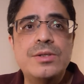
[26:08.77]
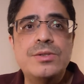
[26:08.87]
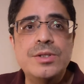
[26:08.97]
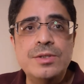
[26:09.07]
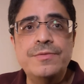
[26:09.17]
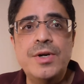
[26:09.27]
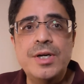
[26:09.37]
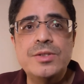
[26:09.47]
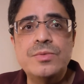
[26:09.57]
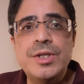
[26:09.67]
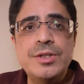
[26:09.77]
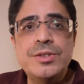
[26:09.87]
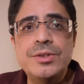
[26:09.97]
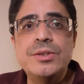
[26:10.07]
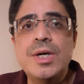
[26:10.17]
just so far as we are
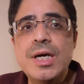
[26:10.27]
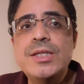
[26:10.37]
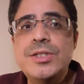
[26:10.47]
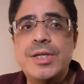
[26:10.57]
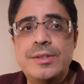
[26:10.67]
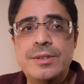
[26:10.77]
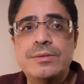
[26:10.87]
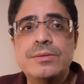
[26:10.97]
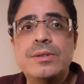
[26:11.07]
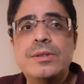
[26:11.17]
still ungentle,